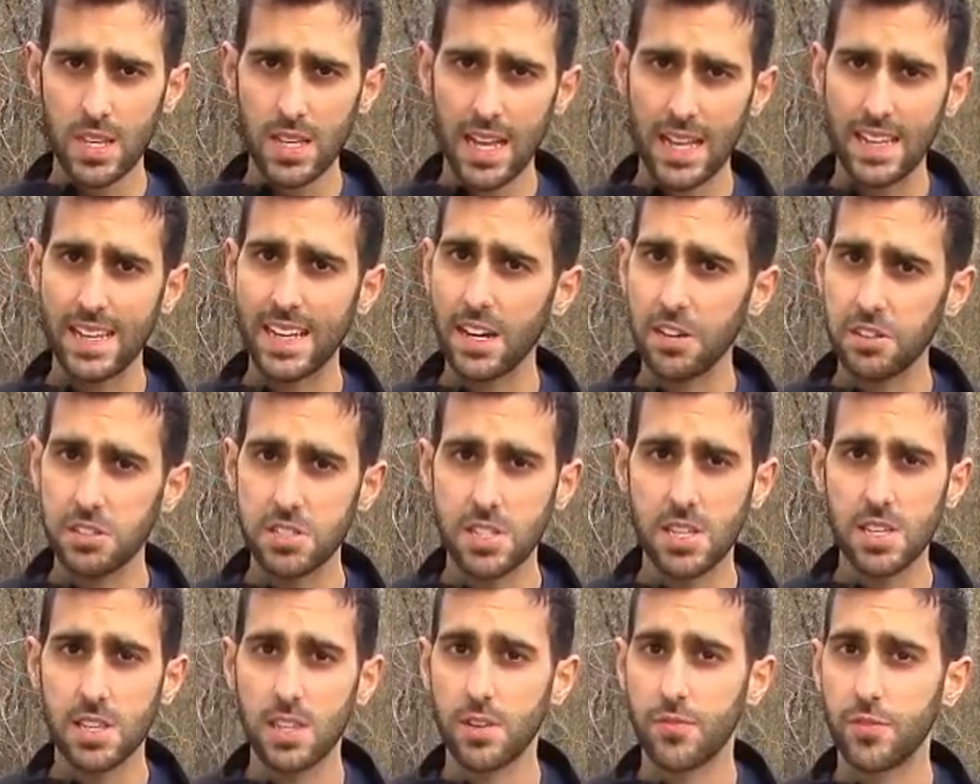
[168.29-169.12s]
I
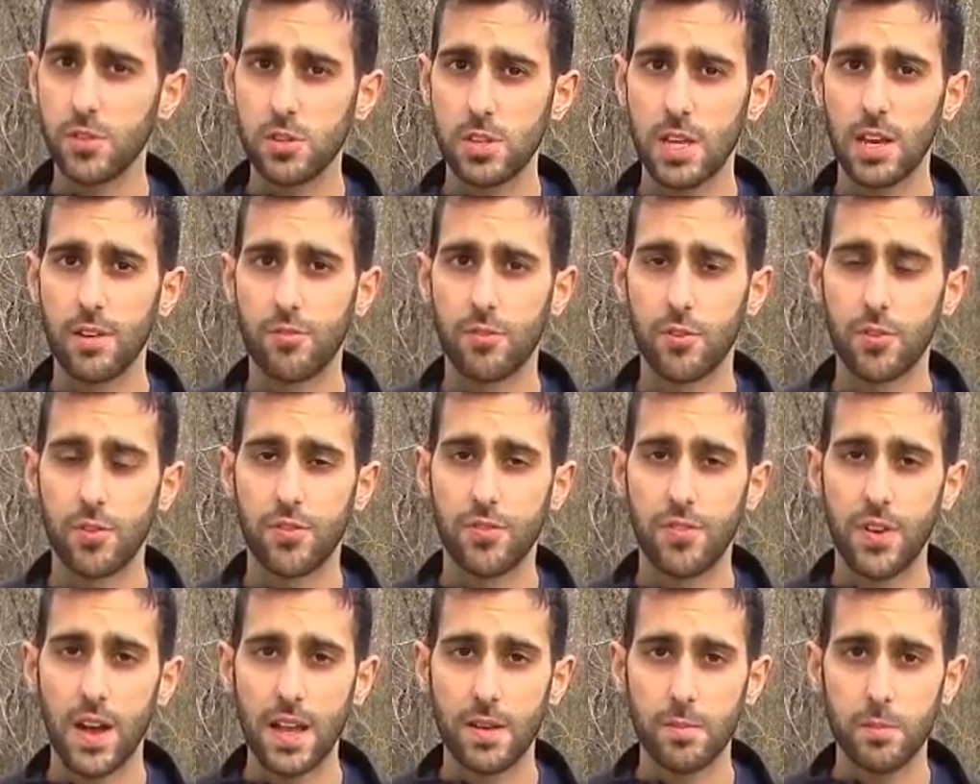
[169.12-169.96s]
guarantee that if you do that for
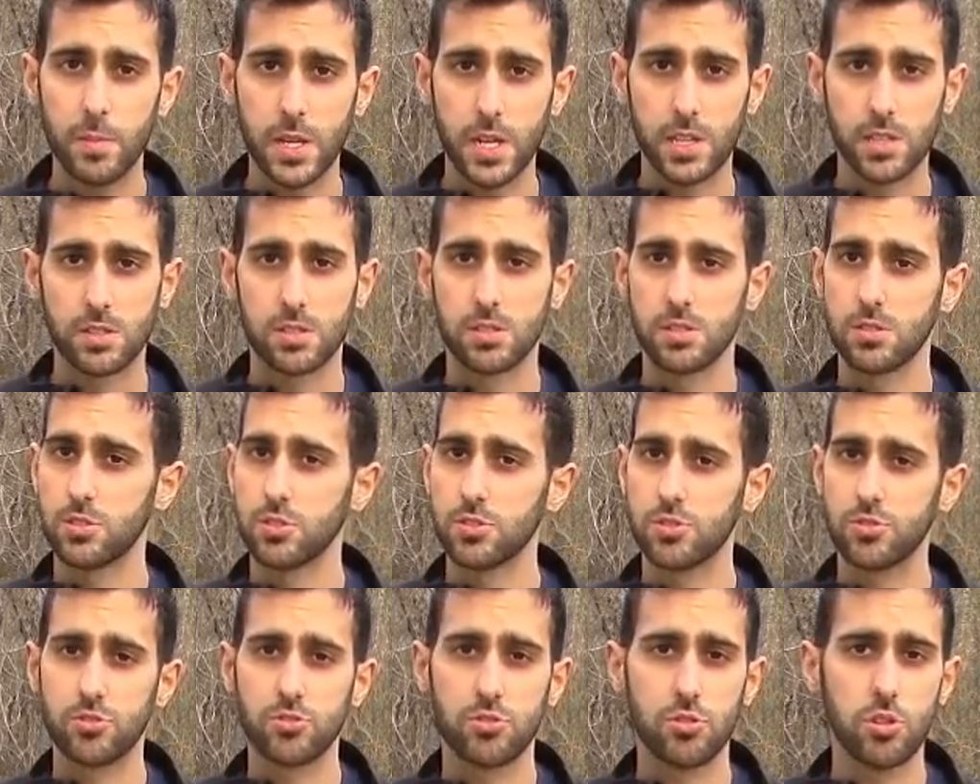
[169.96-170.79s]
five minutes,
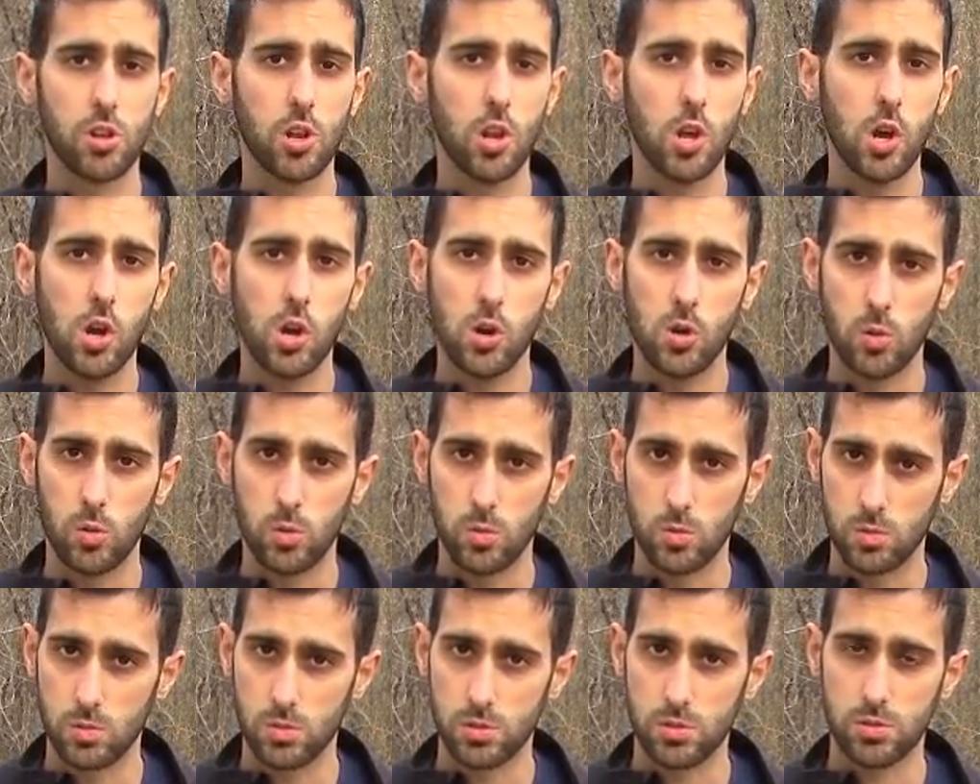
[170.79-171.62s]
just slow,
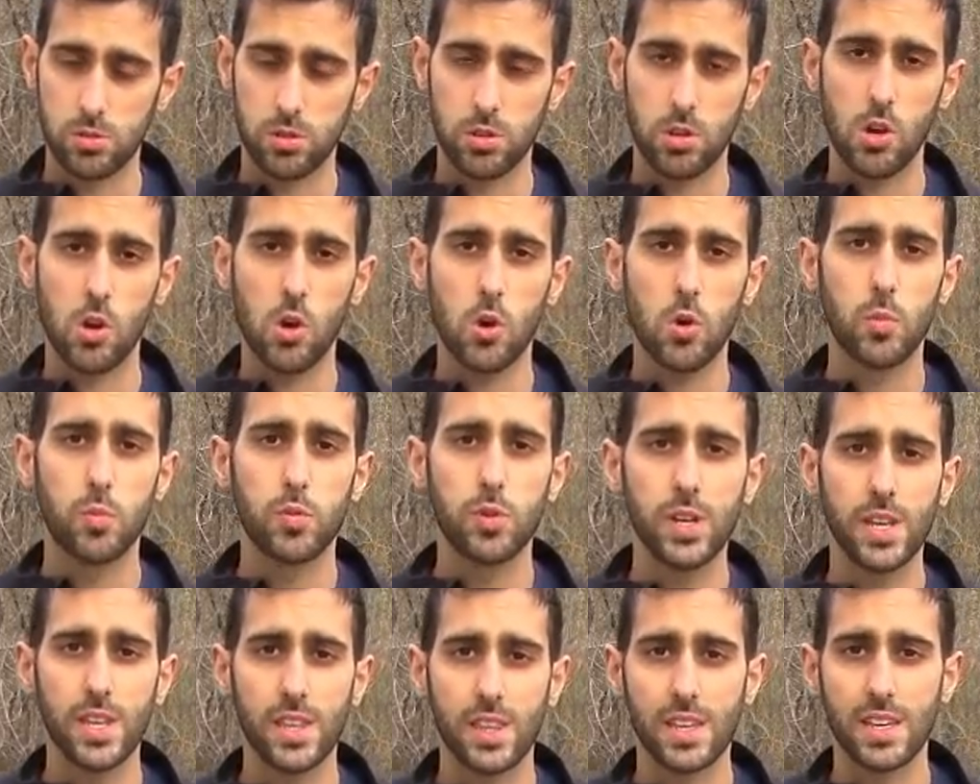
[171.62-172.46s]
slow
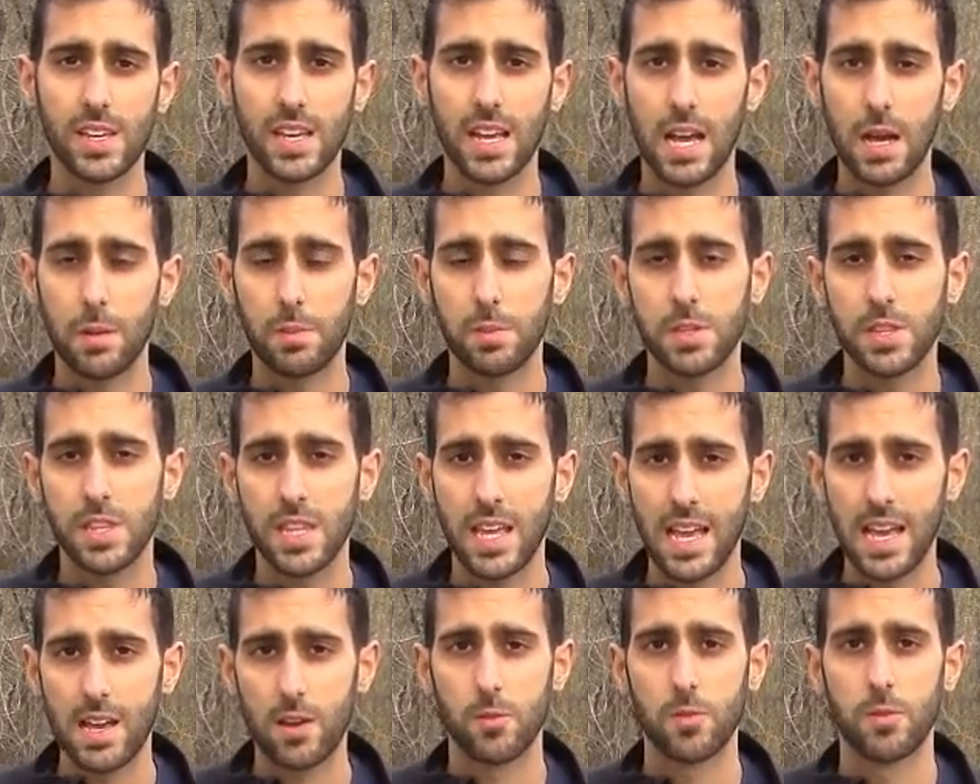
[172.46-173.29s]
breathing up and
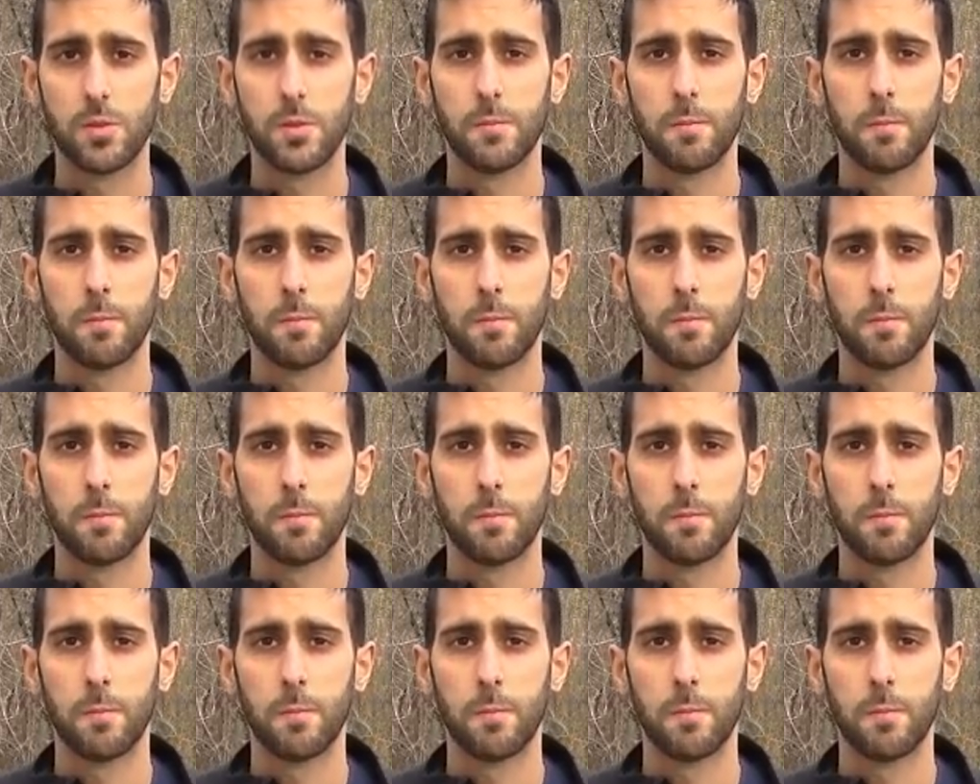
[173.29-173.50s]
down,